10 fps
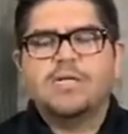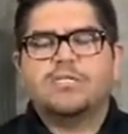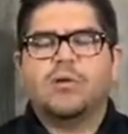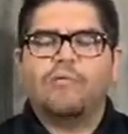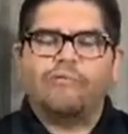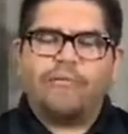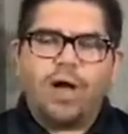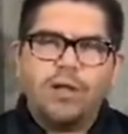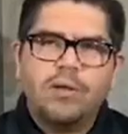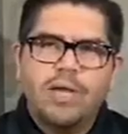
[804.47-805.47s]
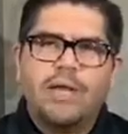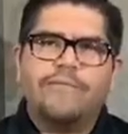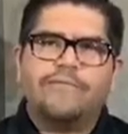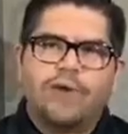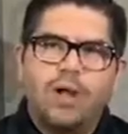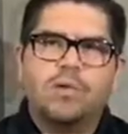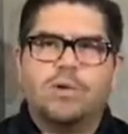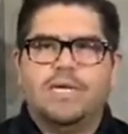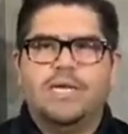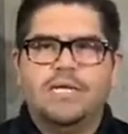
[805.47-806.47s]
So follow him, follow
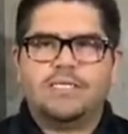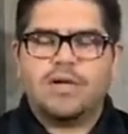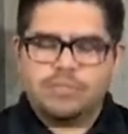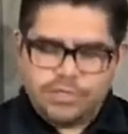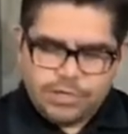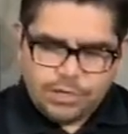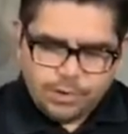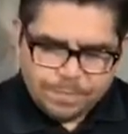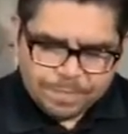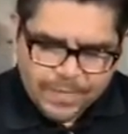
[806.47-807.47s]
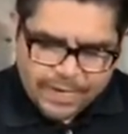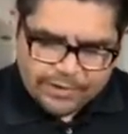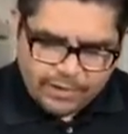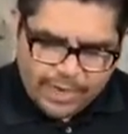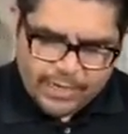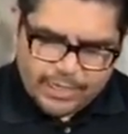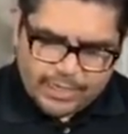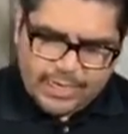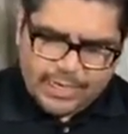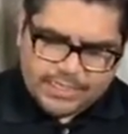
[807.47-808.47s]
what he tells you to do, and, and,
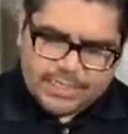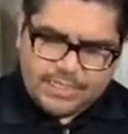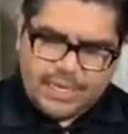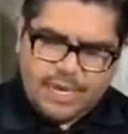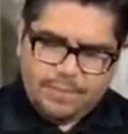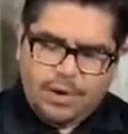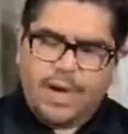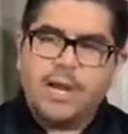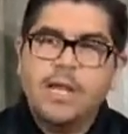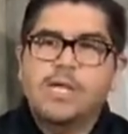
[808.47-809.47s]
and listen to him, all right?